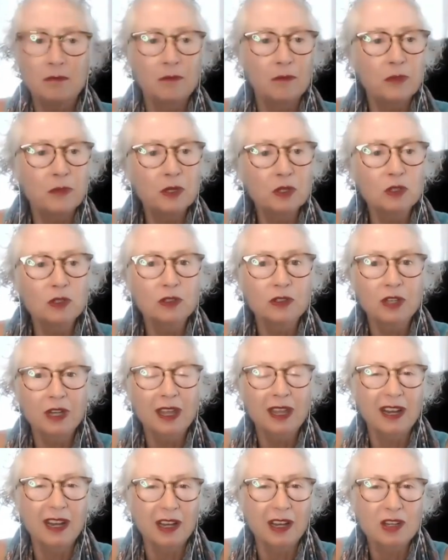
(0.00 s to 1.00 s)
build a
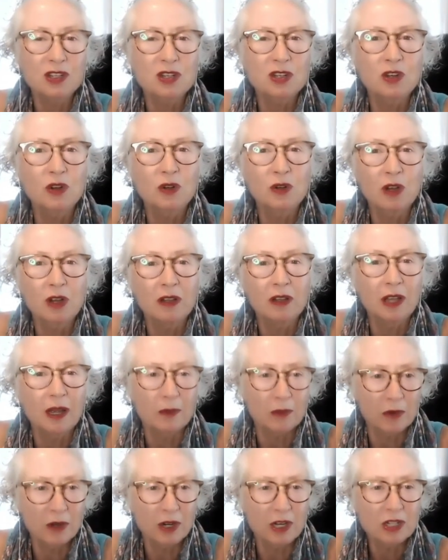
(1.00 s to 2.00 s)
connection or a
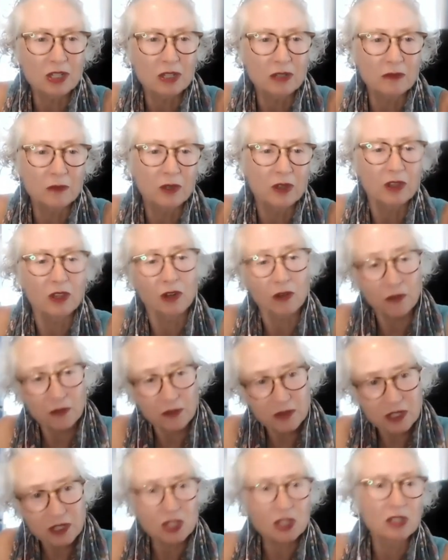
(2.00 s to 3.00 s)
collaboration with their
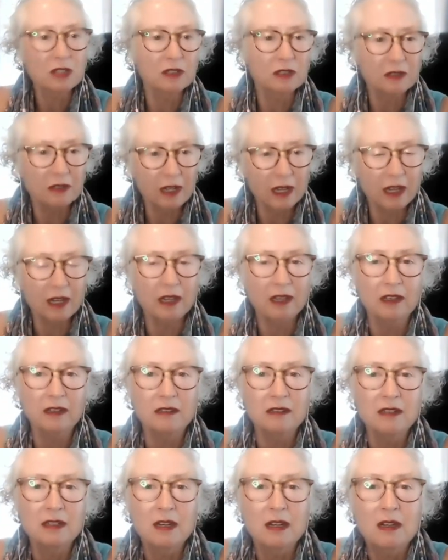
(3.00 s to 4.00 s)
physician
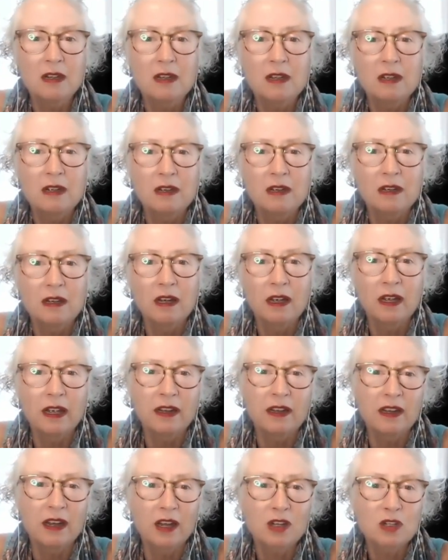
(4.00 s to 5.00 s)
and
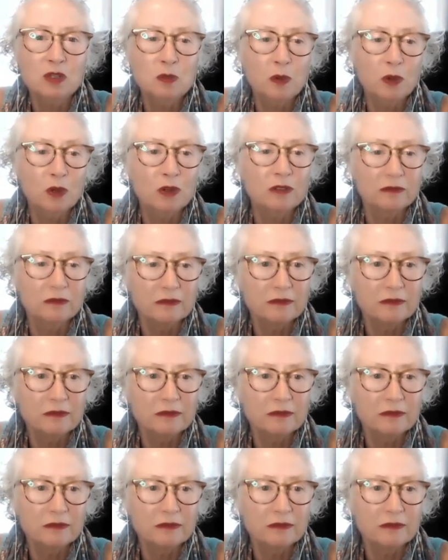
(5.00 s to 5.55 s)
an expert?